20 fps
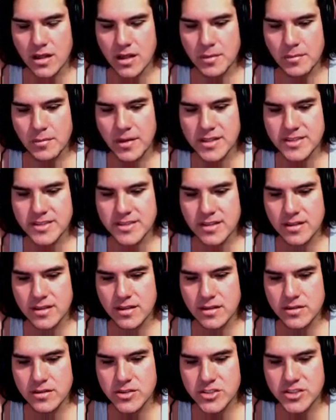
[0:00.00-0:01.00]
My
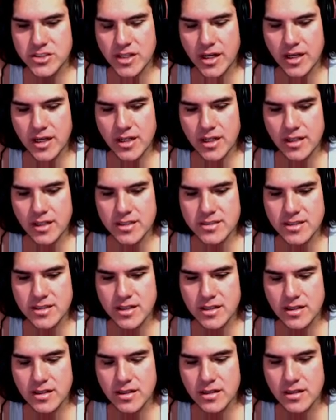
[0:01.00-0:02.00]
Estelle, you shine like the
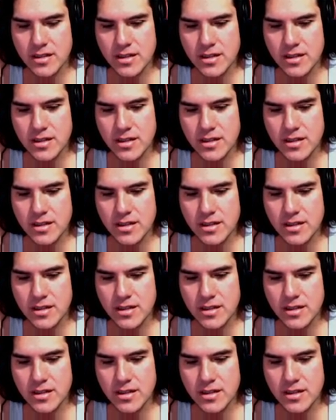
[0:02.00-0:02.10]
sun.